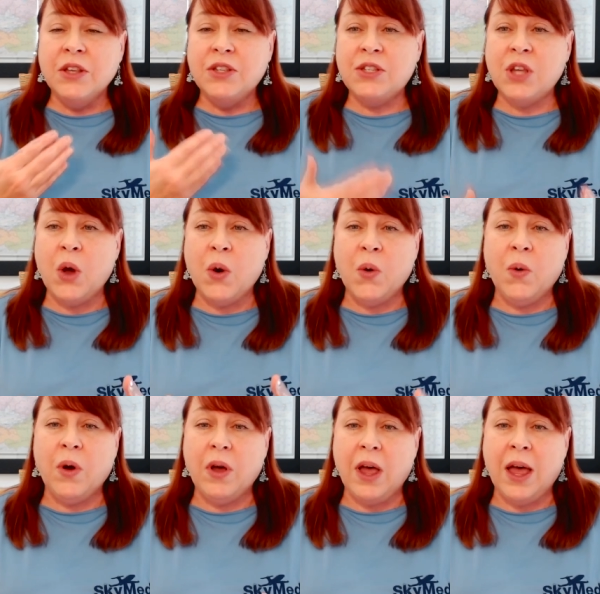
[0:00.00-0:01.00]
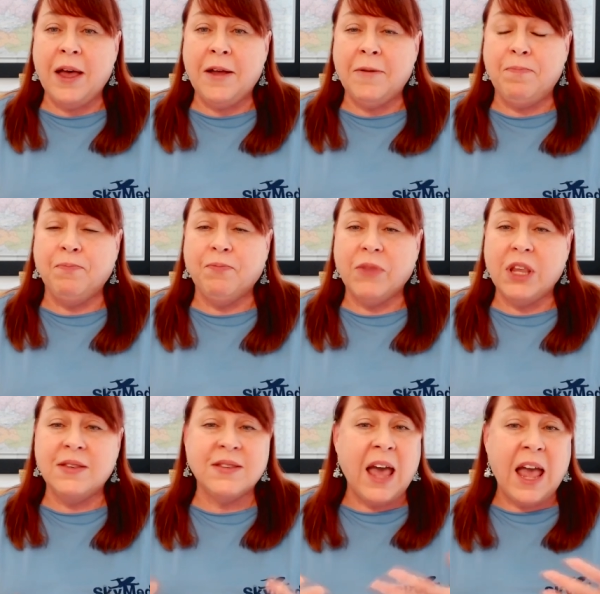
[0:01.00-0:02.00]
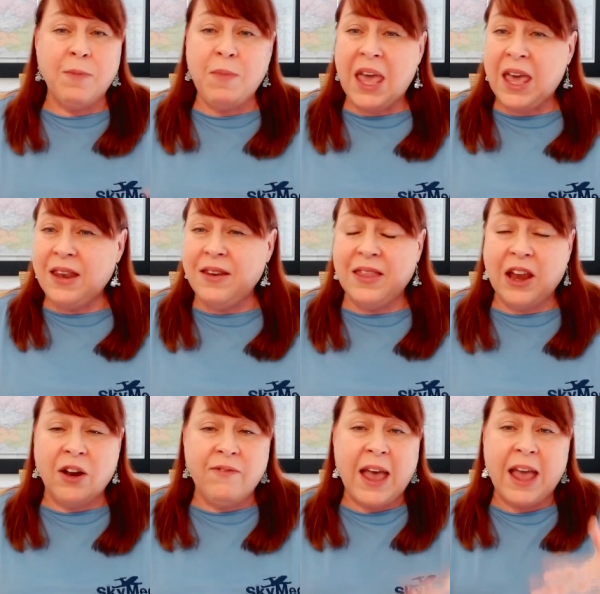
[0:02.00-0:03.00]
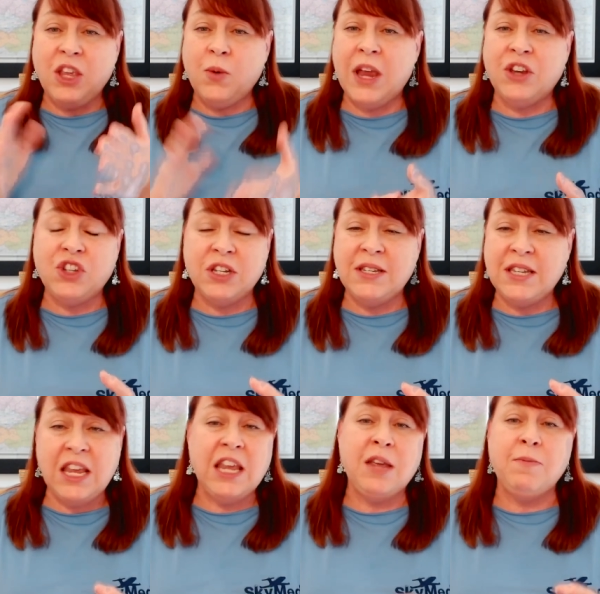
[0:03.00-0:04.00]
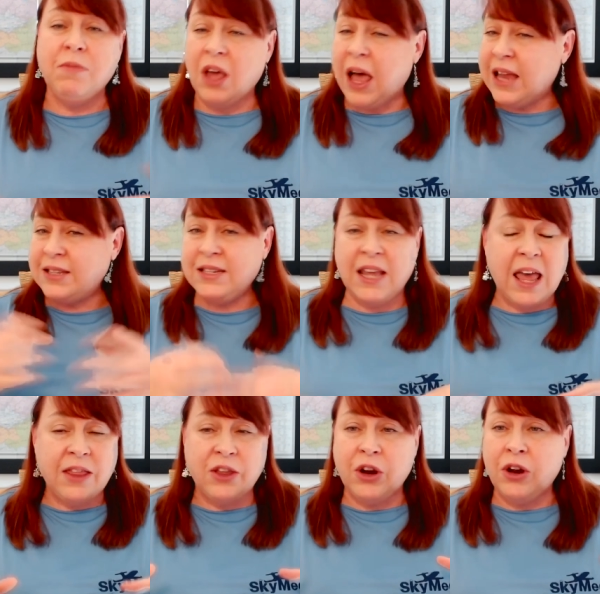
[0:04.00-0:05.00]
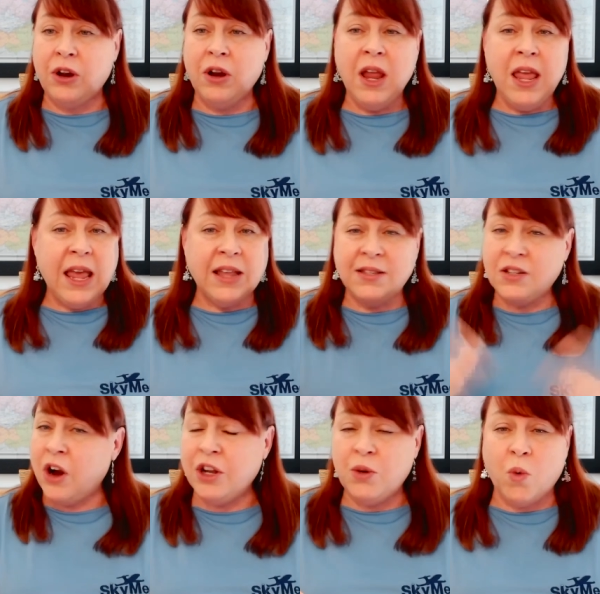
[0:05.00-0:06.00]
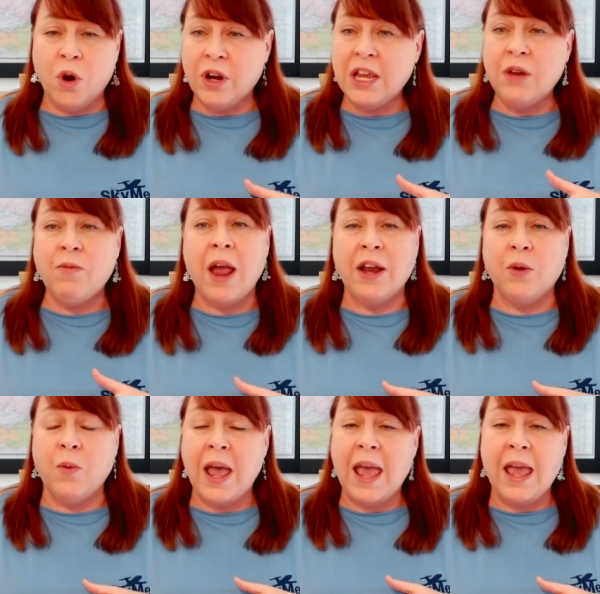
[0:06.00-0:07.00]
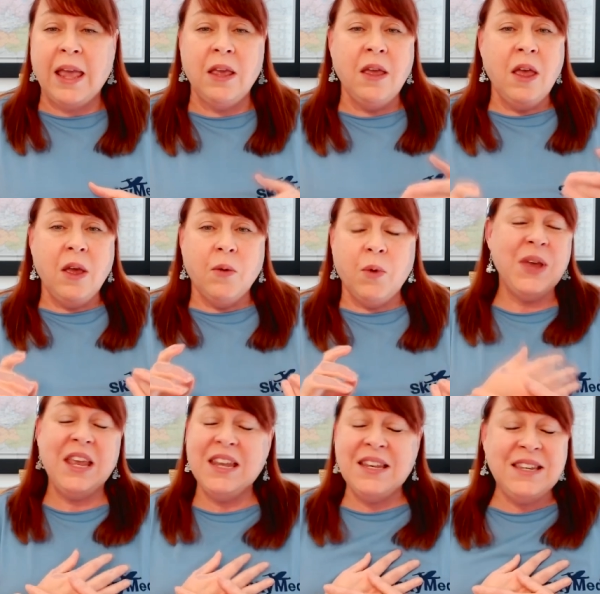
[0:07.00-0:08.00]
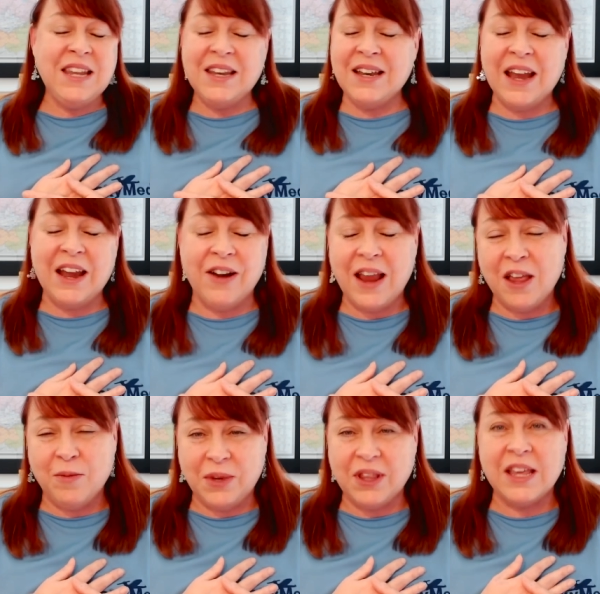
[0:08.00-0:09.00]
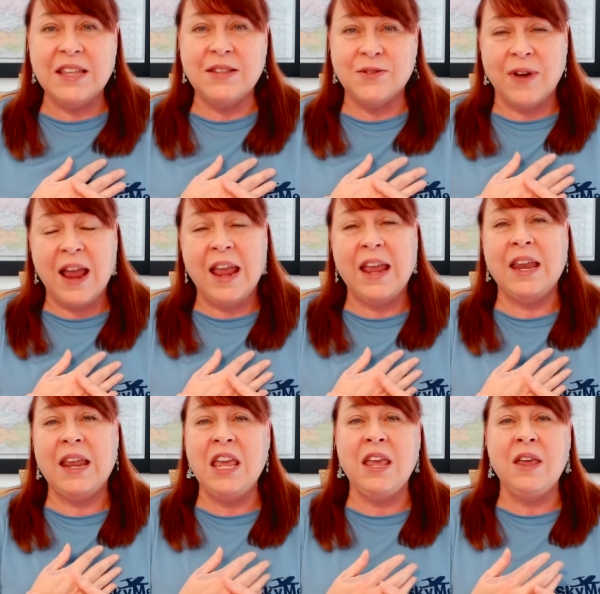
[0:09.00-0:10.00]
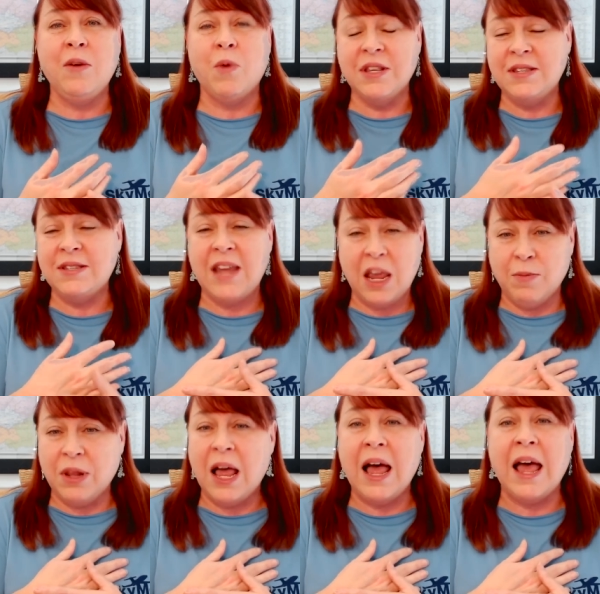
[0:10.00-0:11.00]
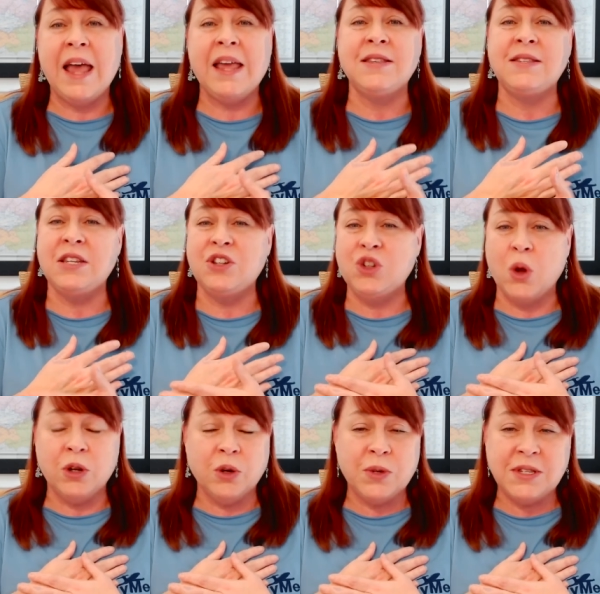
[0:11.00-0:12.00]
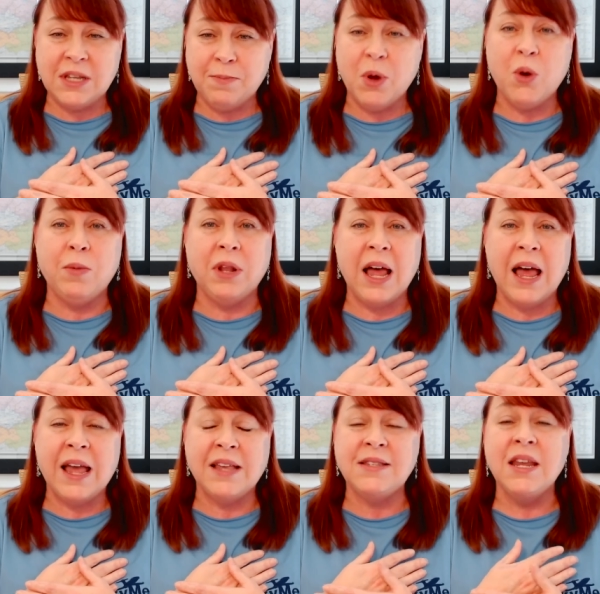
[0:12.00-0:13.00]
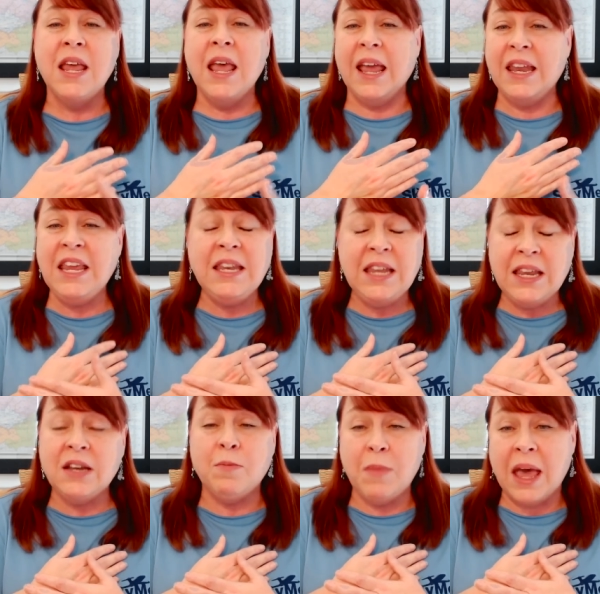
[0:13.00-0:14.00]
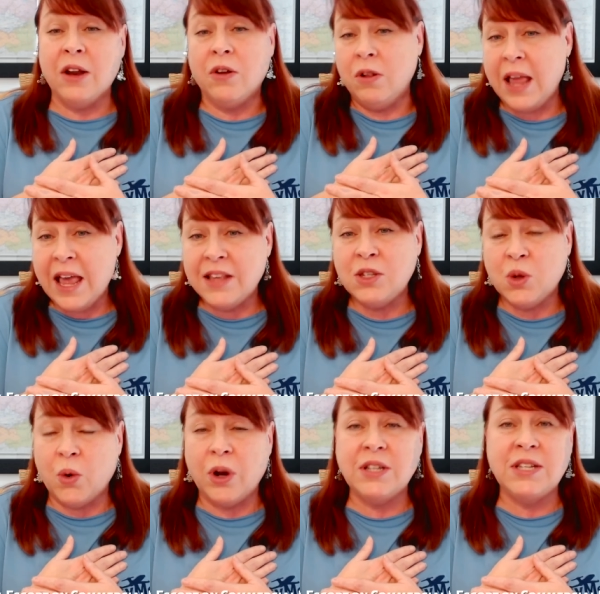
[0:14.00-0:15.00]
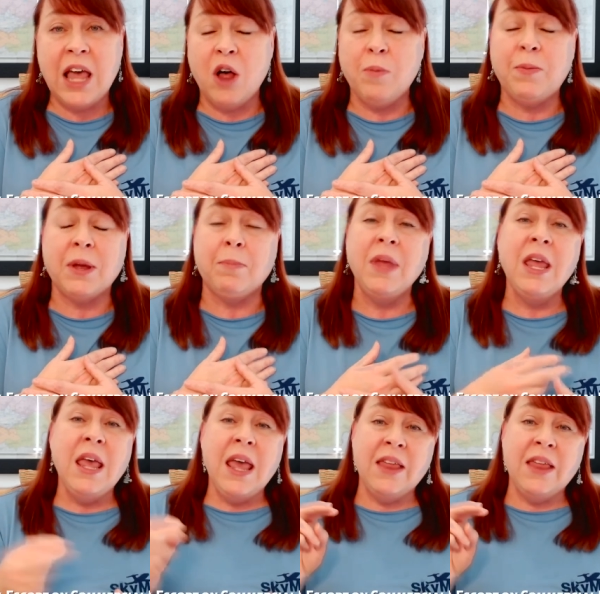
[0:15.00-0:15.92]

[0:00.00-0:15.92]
So um, SkyMed, their evacuation team, got together and started working right away. So he didn't need an air ambulance, right? He was stabilized, his shoulder was immobilized, and he needed a medical escort to help him.